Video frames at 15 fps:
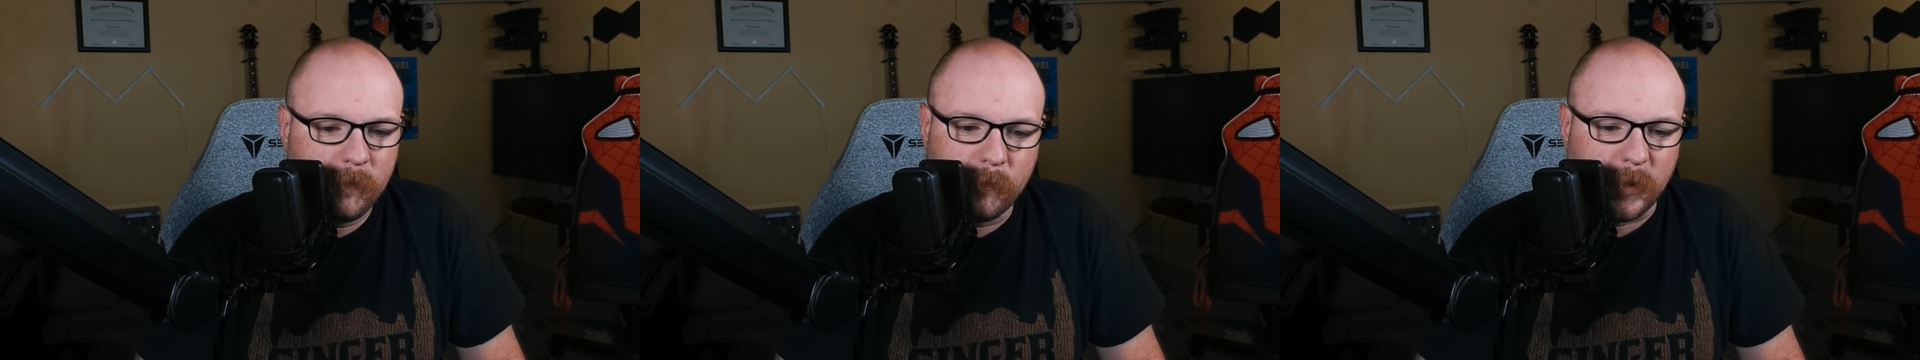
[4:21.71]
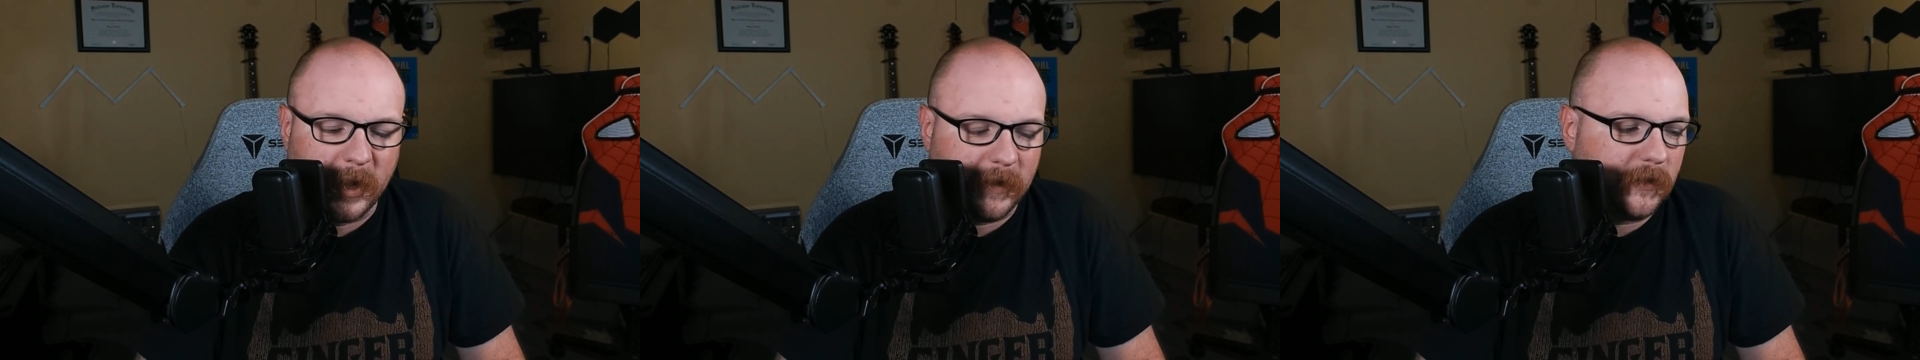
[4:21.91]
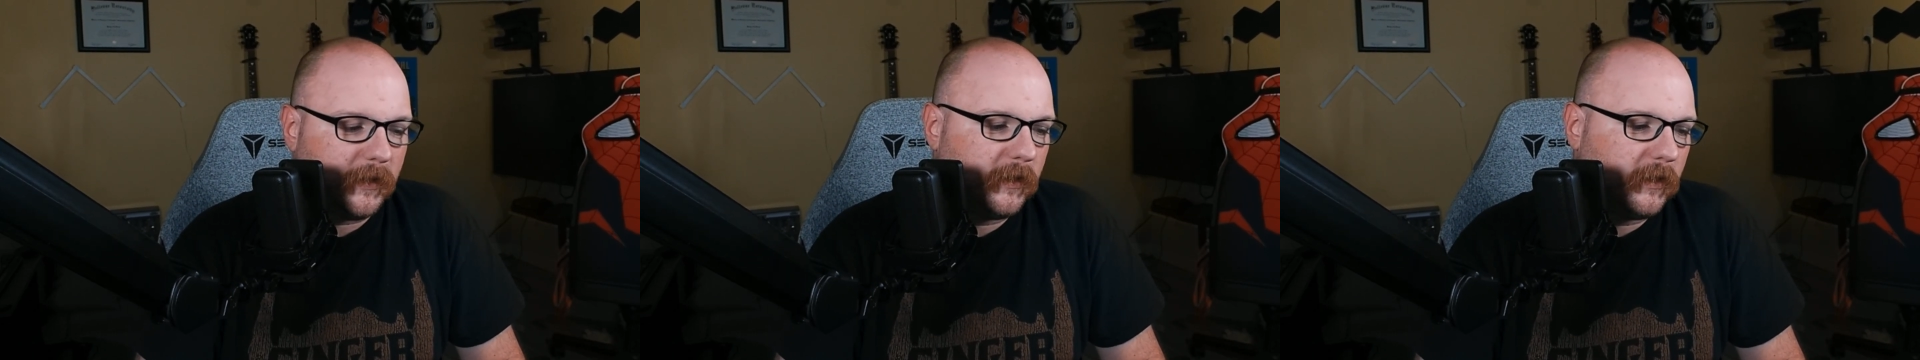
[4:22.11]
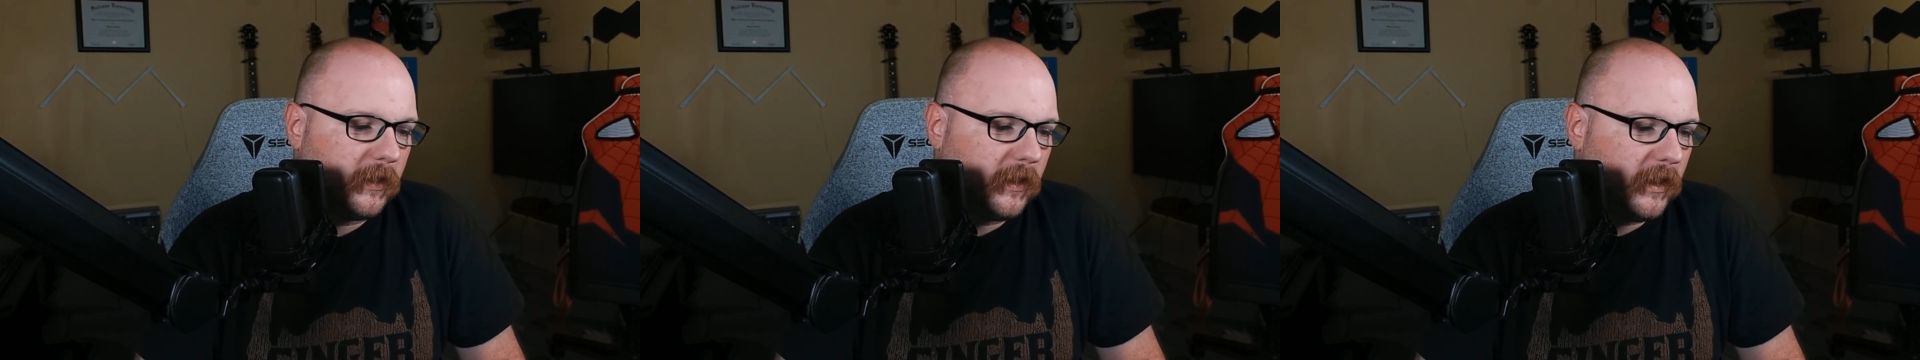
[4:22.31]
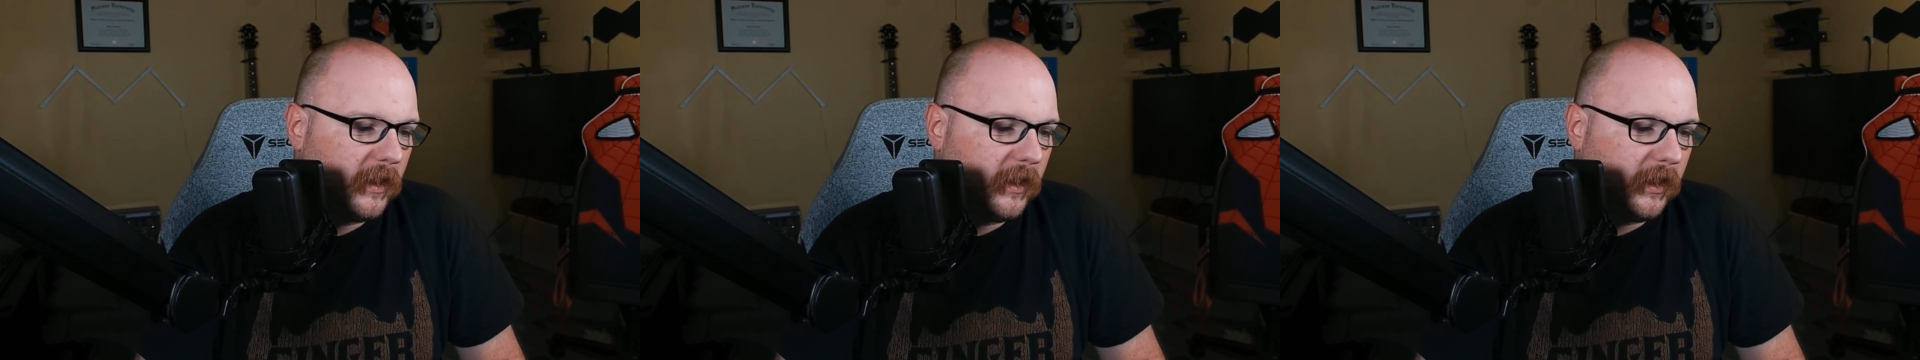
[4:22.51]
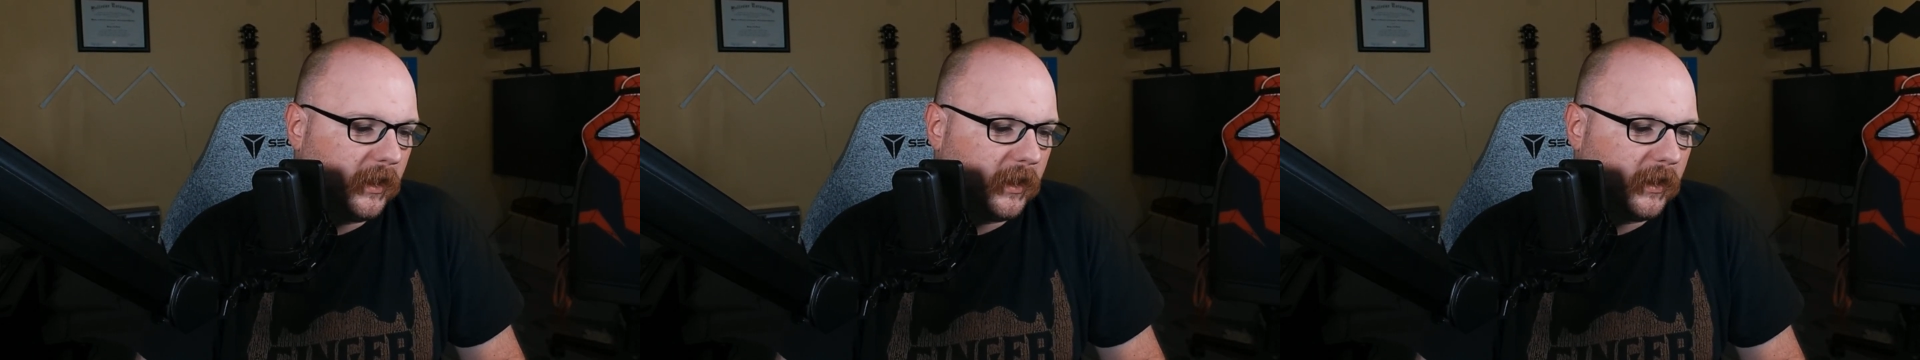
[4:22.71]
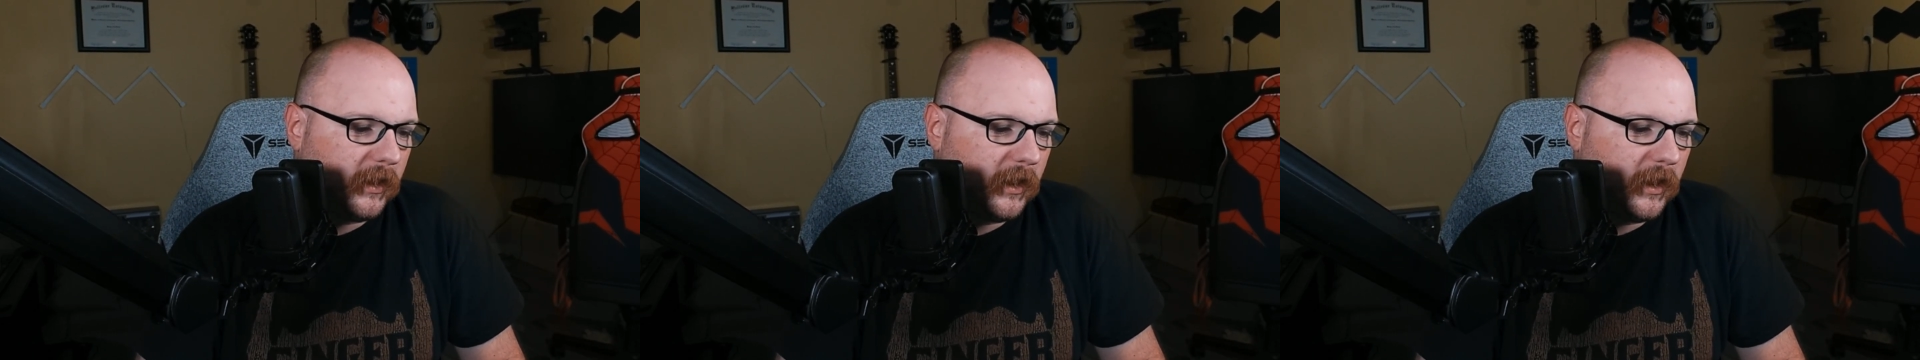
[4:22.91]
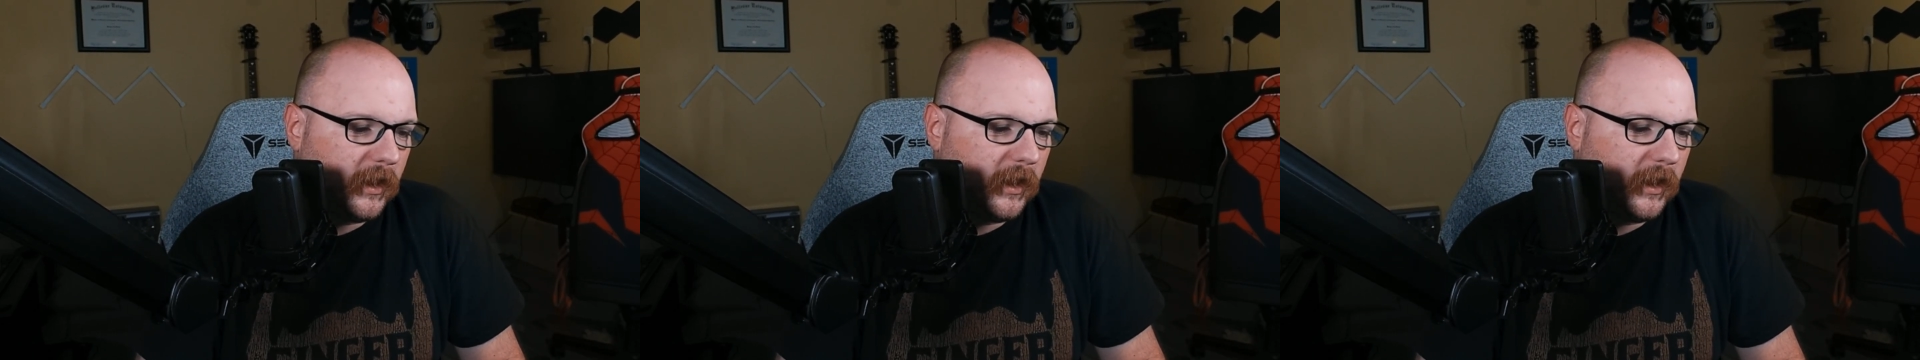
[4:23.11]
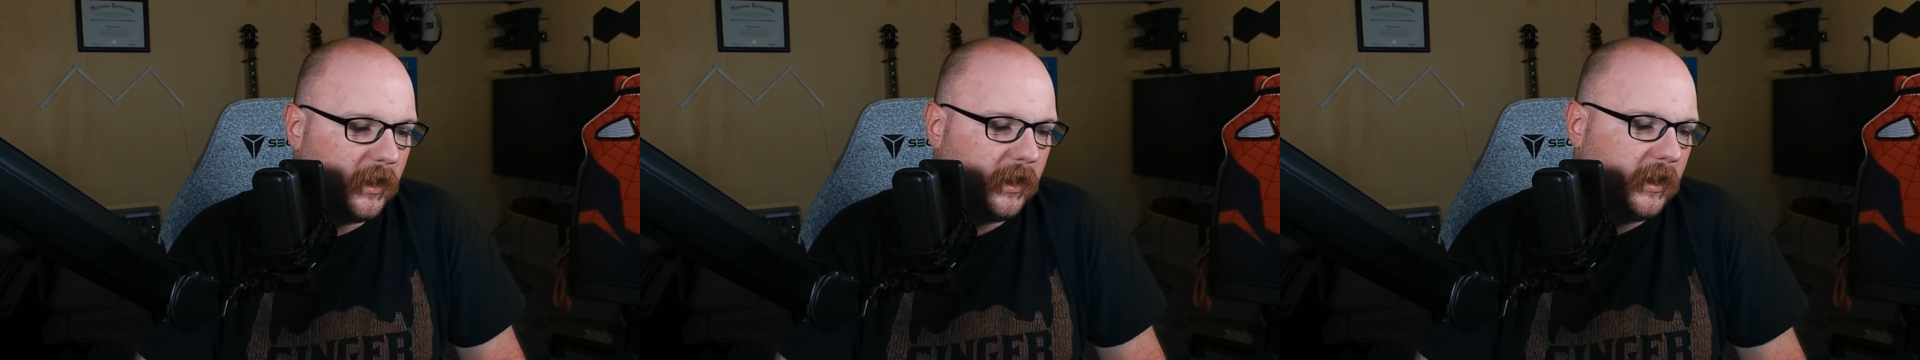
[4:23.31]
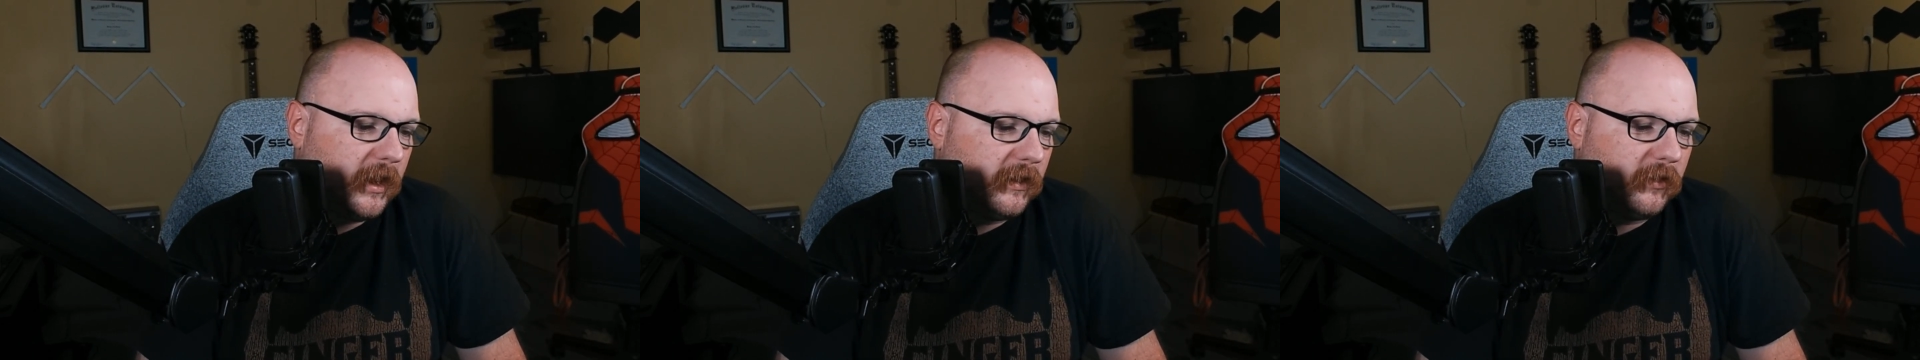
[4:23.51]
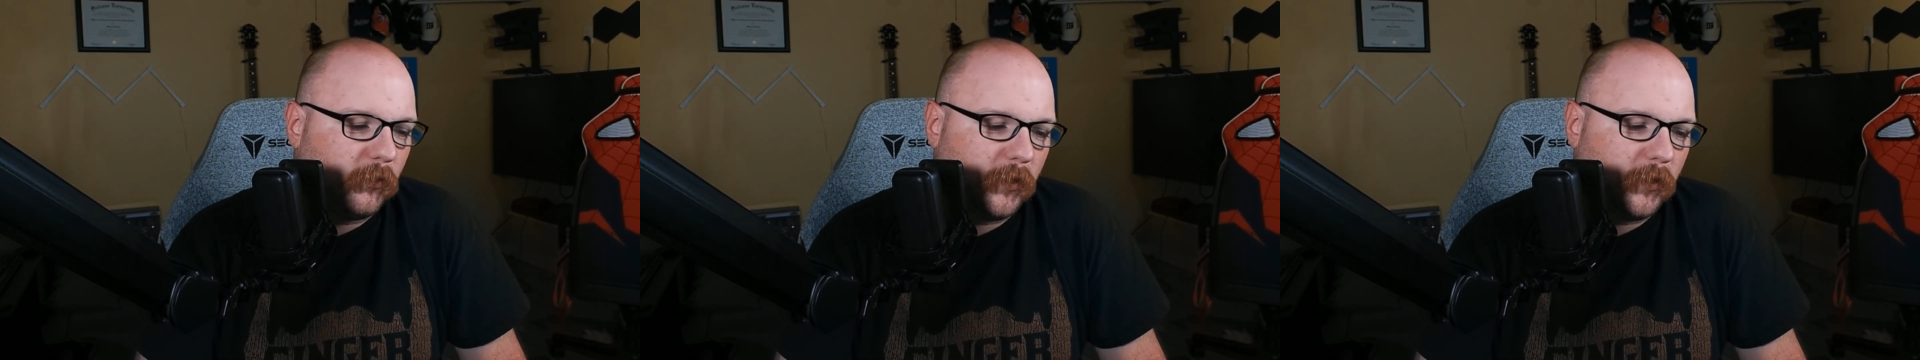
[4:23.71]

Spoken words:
But I didn't